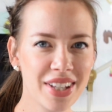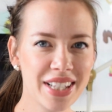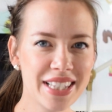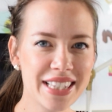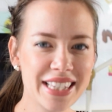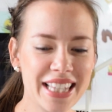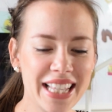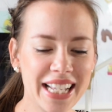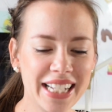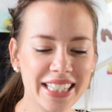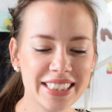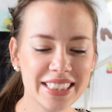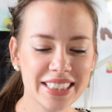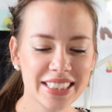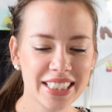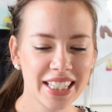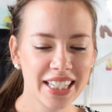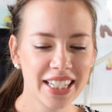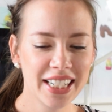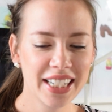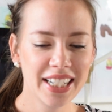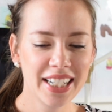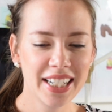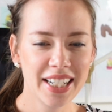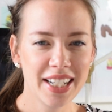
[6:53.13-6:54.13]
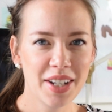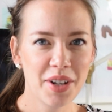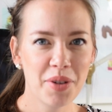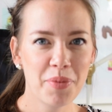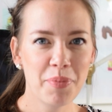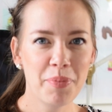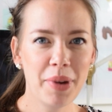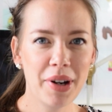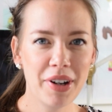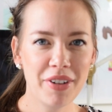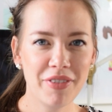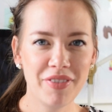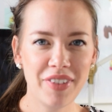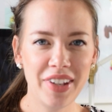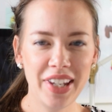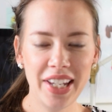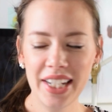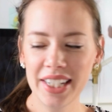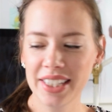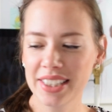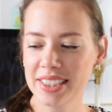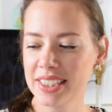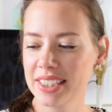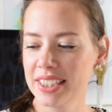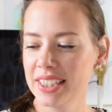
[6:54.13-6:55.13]
So that's
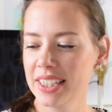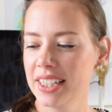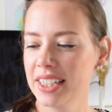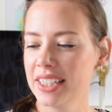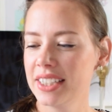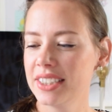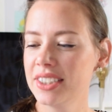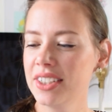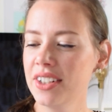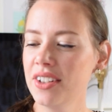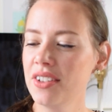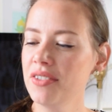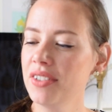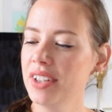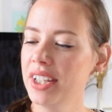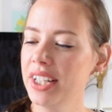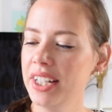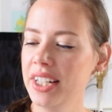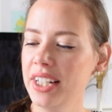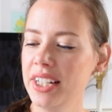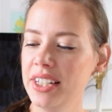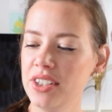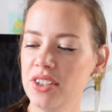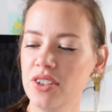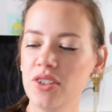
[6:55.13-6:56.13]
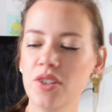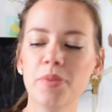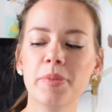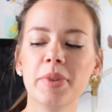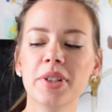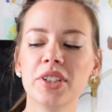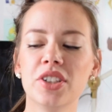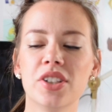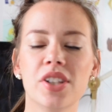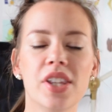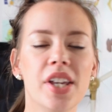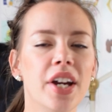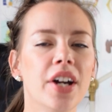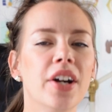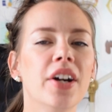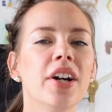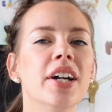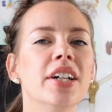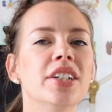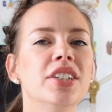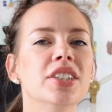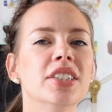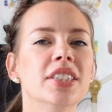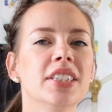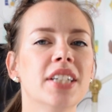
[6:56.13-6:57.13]
perfect. So I don't really need to do much there. I
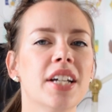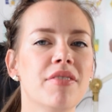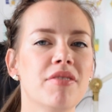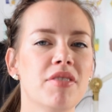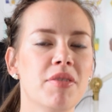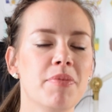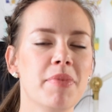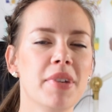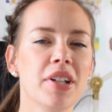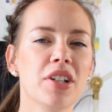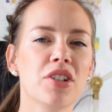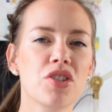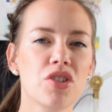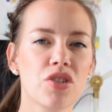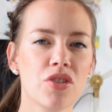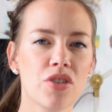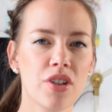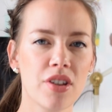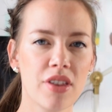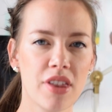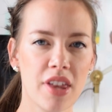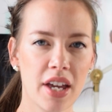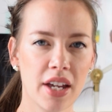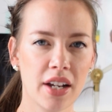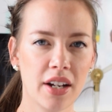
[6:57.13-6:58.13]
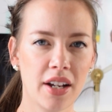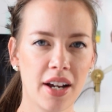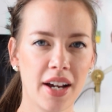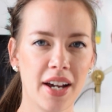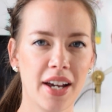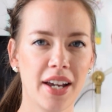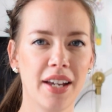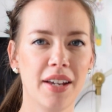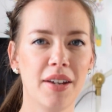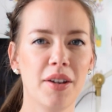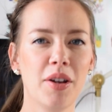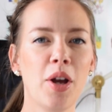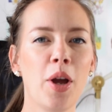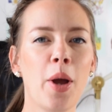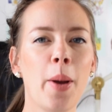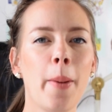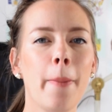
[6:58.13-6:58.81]
just have to make sure that I